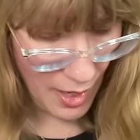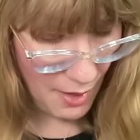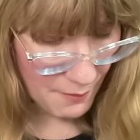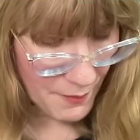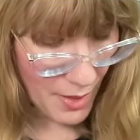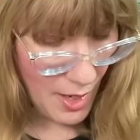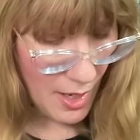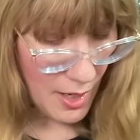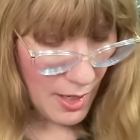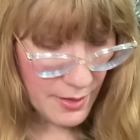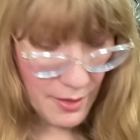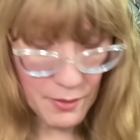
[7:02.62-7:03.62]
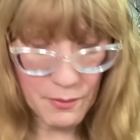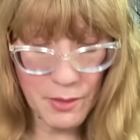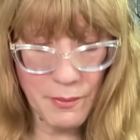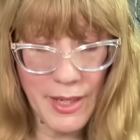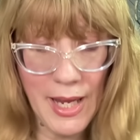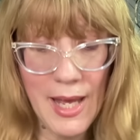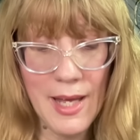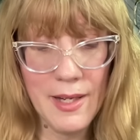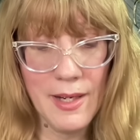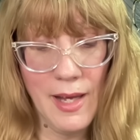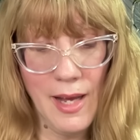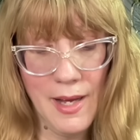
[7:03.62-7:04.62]
Oh, another one we got,
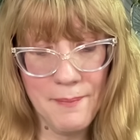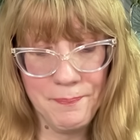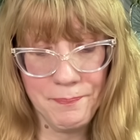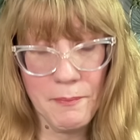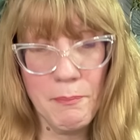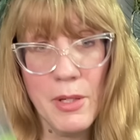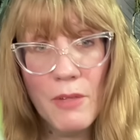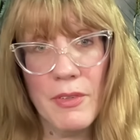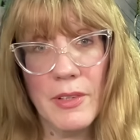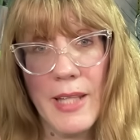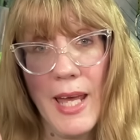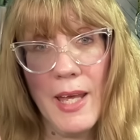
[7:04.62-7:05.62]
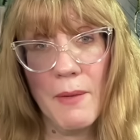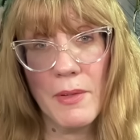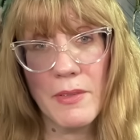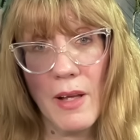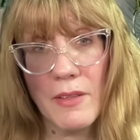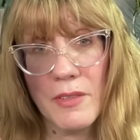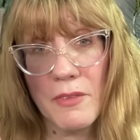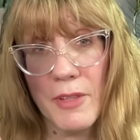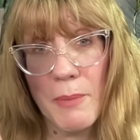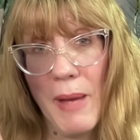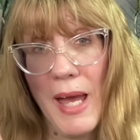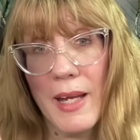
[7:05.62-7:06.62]
Beautiful Day was also
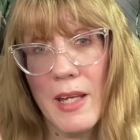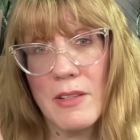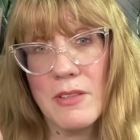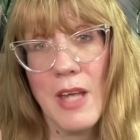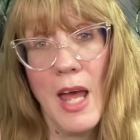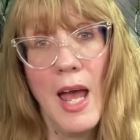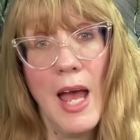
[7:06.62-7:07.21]
repackaged.